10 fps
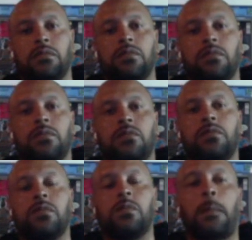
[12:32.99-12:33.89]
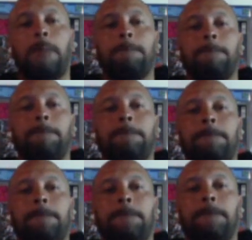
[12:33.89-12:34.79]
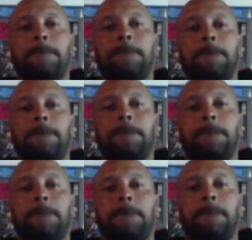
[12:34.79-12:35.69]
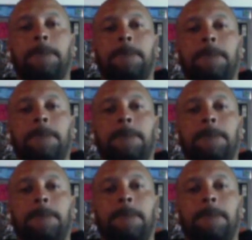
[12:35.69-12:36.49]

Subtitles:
(not speaking)